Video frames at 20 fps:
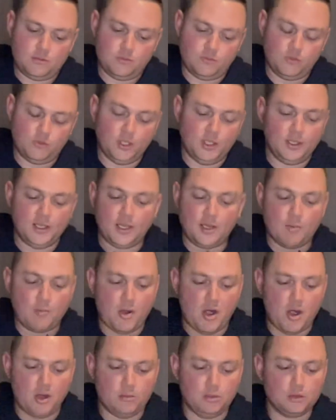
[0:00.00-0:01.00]
really
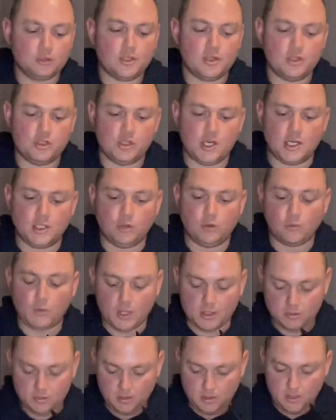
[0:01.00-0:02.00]
comparable to the genuine
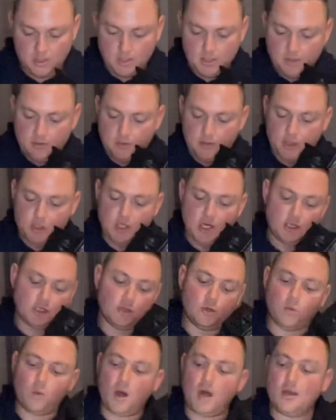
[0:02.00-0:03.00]
one. The
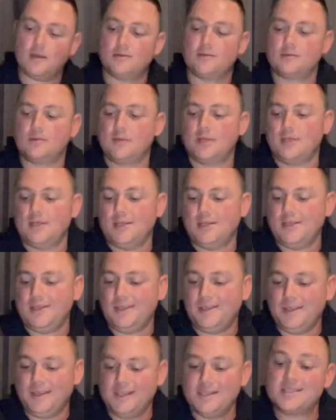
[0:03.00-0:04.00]
genuine one
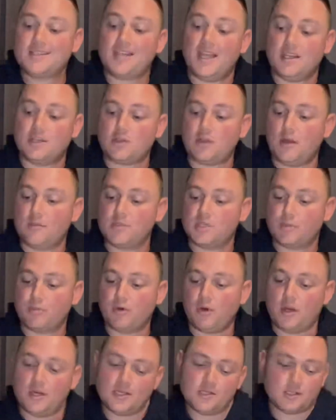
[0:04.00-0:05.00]
is 10 times the
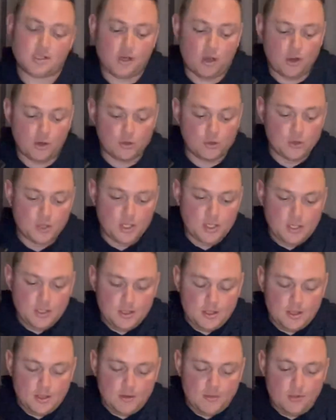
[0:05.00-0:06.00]
price, so
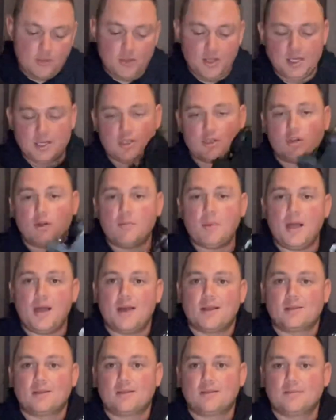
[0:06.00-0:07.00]
these are
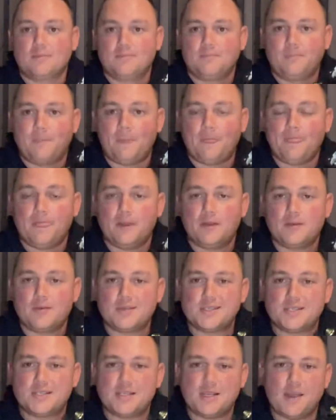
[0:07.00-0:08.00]
about
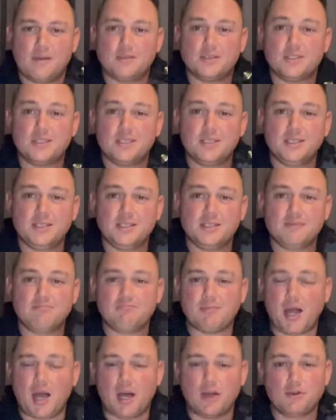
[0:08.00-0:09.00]

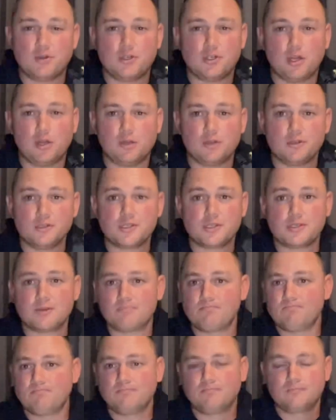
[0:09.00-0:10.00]
$70-$100
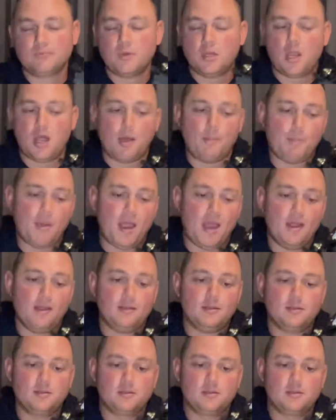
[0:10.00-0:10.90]
a pair.